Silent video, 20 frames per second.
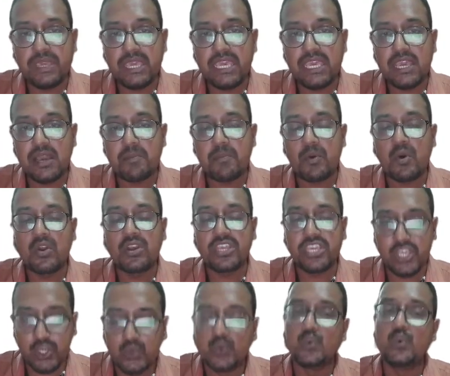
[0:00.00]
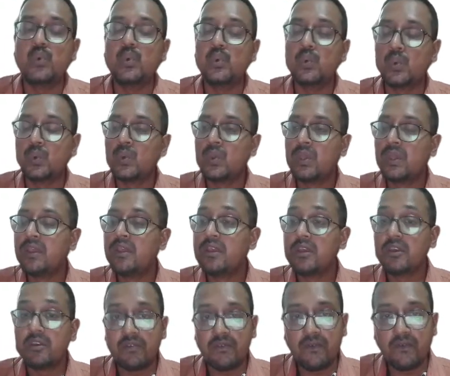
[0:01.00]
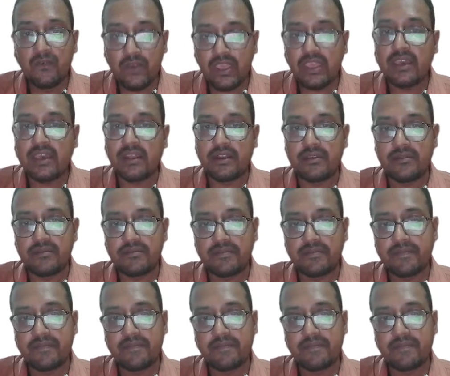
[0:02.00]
p upon q, where